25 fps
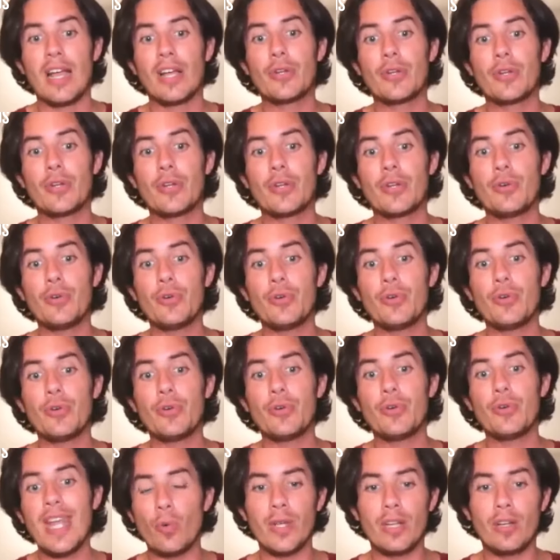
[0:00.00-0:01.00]
create
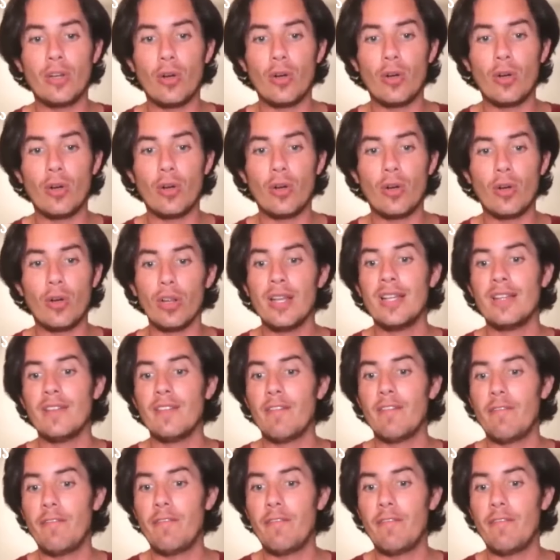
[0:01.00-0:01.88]
what we call